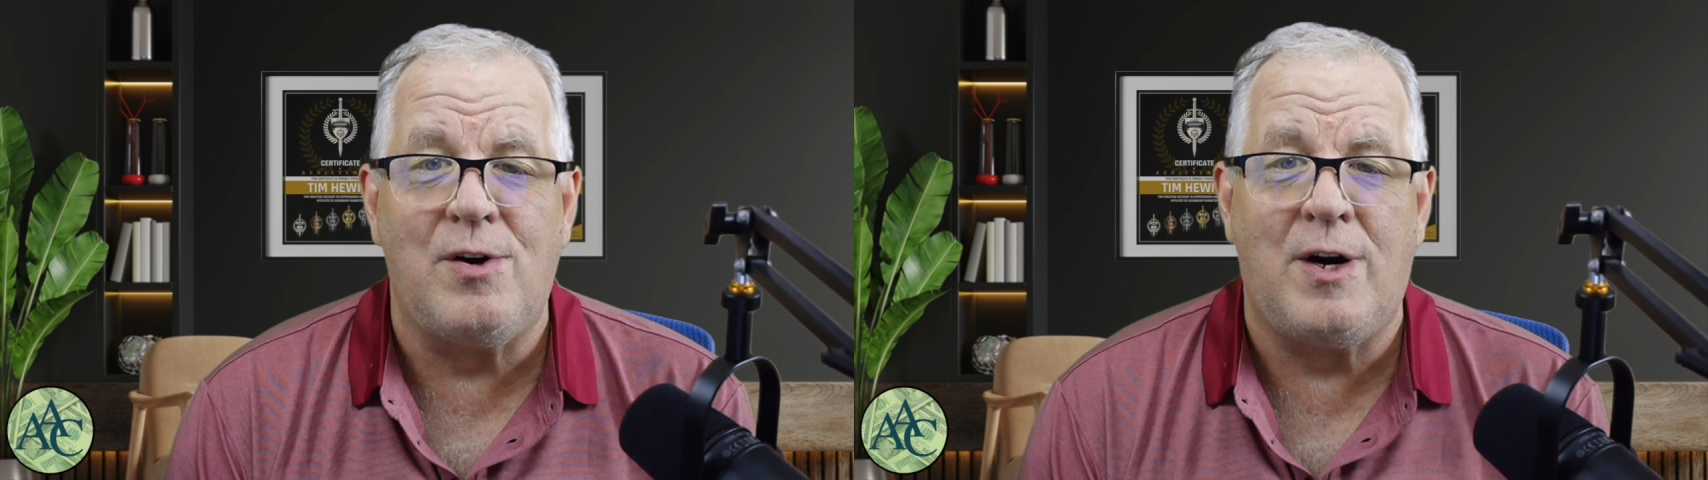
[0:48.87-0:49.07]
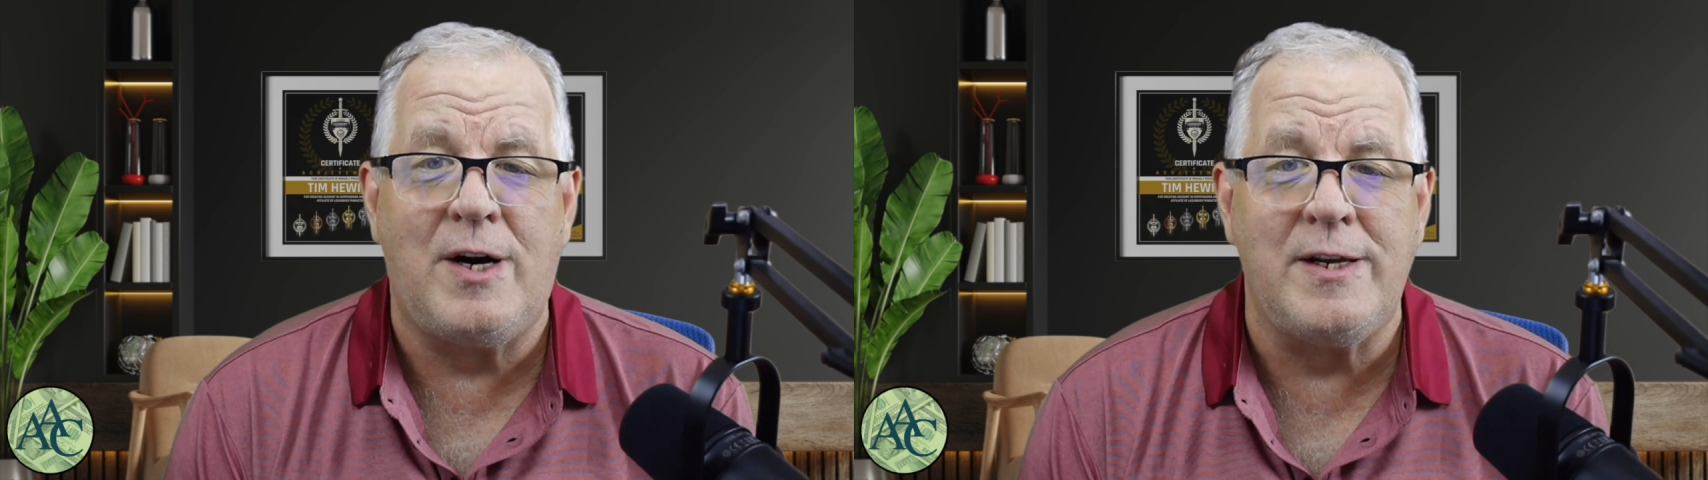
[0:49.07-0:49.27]

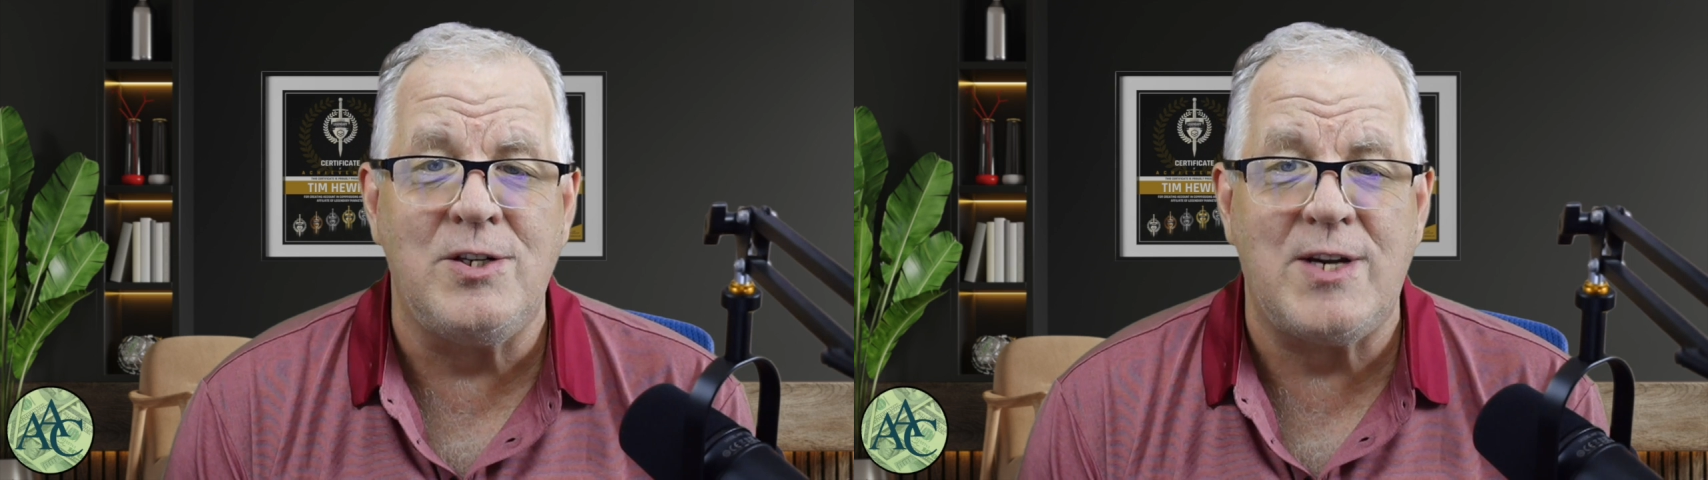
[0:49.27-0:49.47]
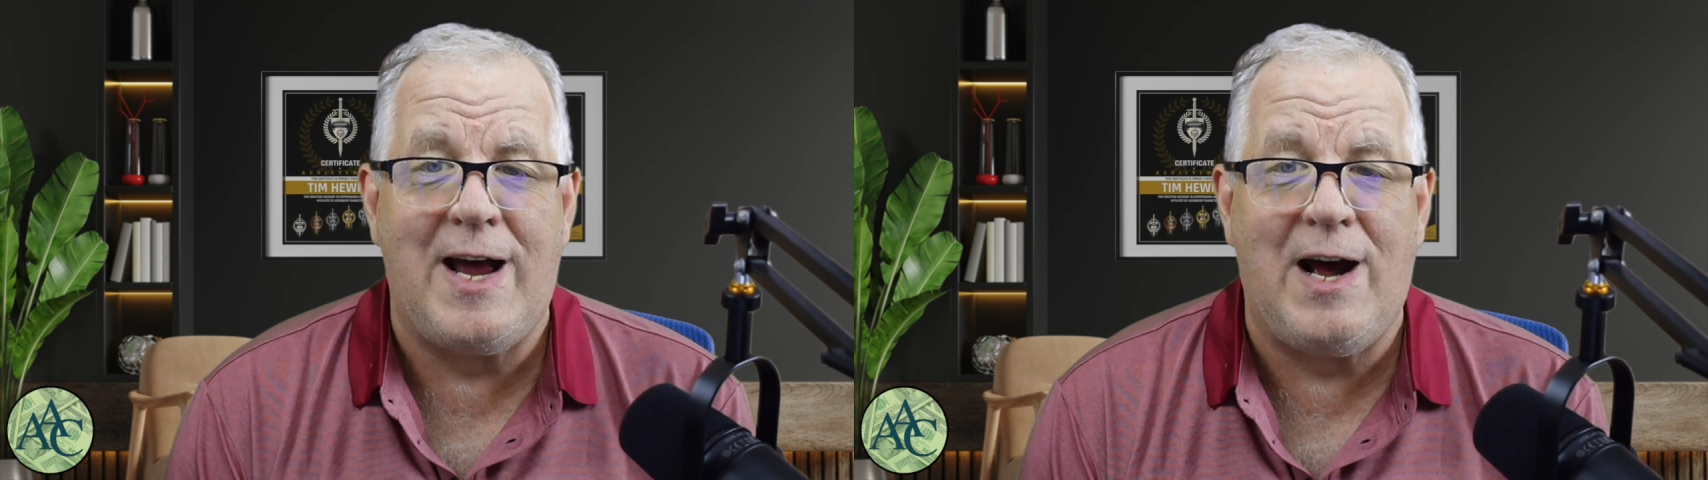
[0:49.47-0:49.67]

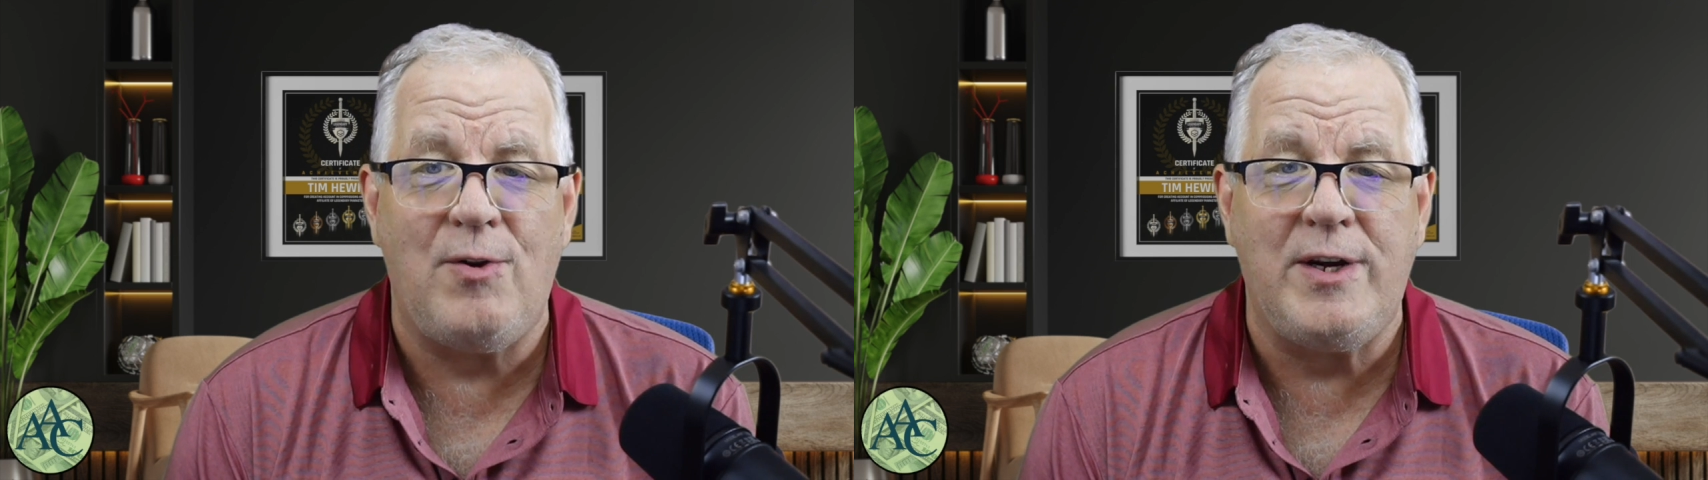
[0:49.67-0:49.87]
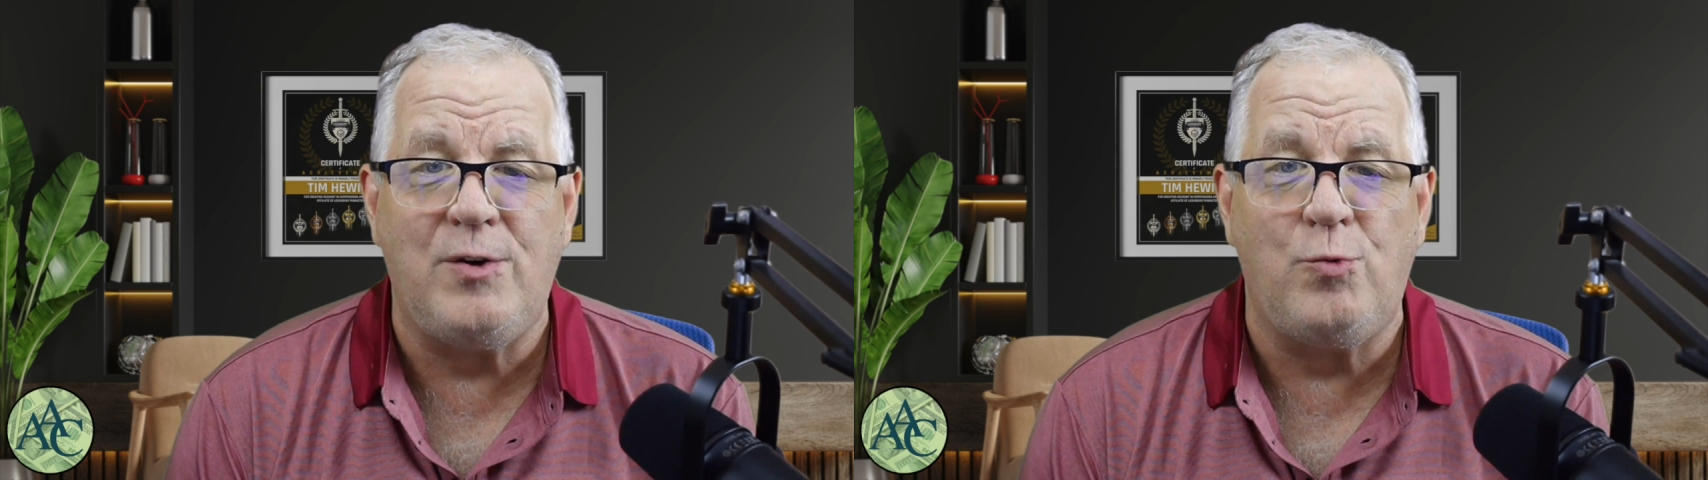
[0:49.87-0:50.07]
audience how
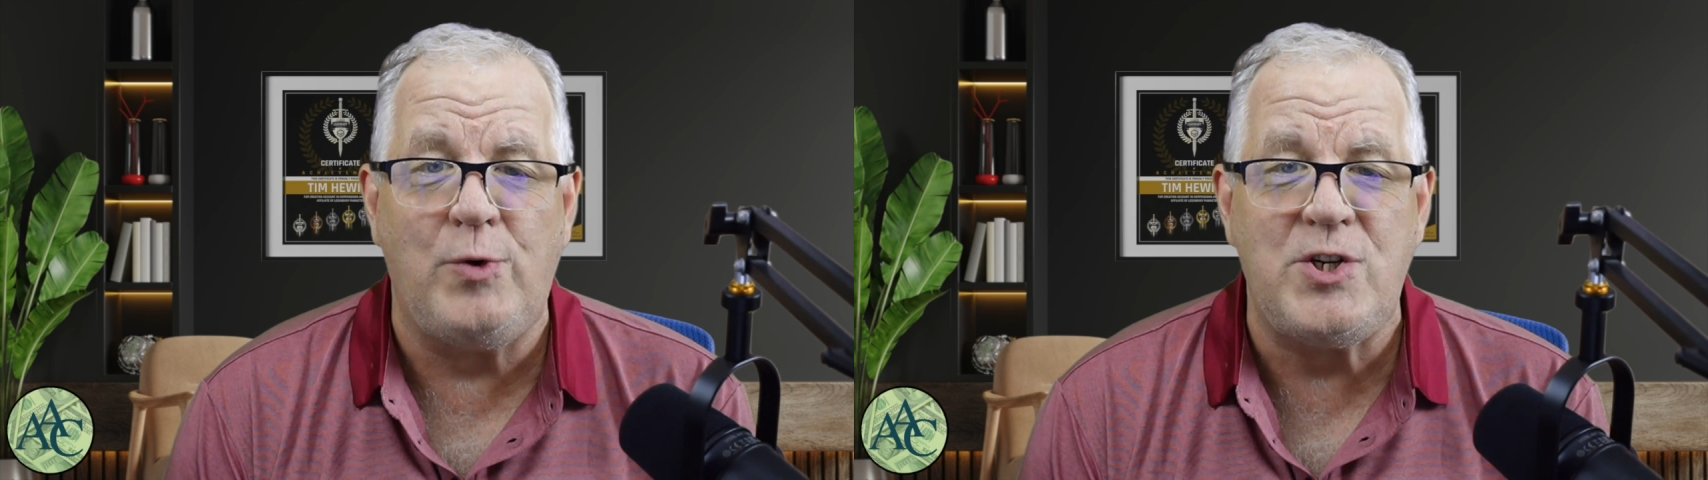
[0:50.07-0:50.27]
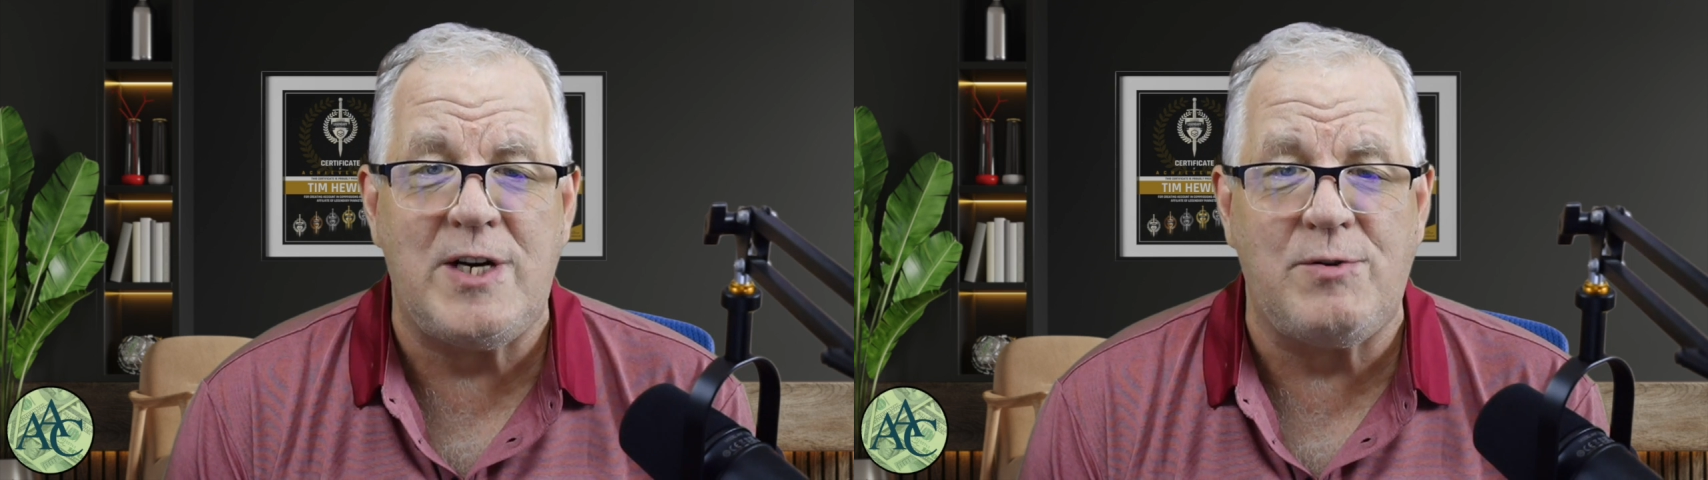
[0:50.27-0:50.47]
they could
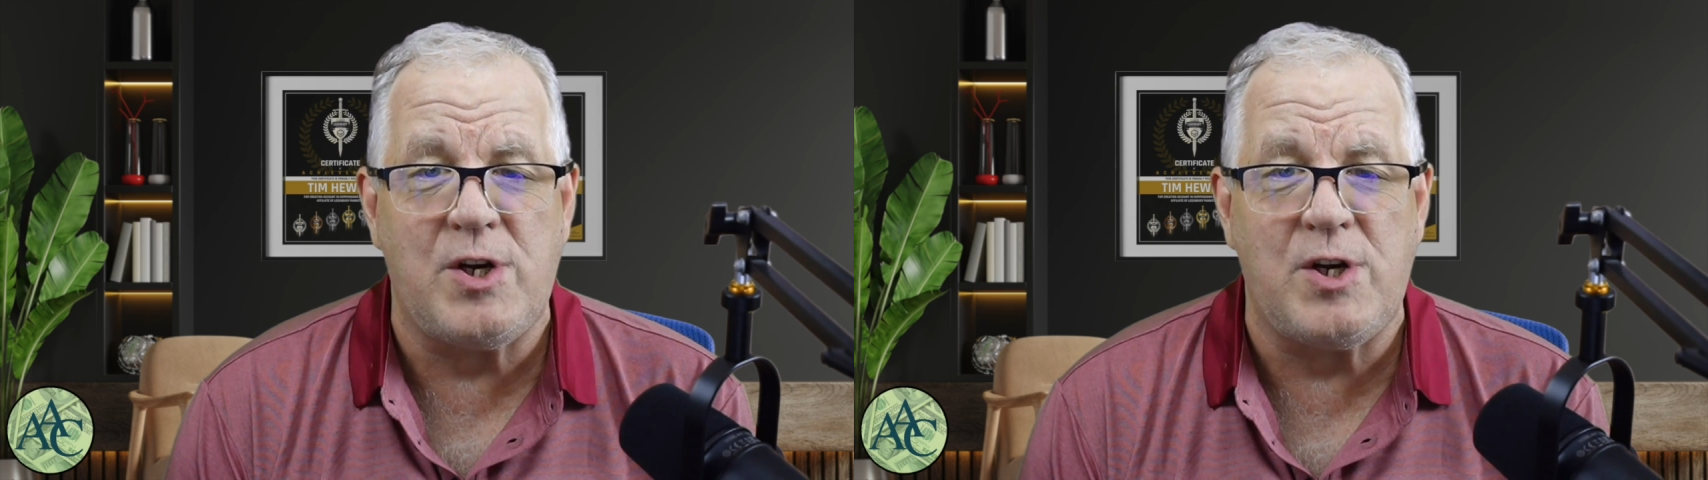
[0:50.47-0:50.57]
reach out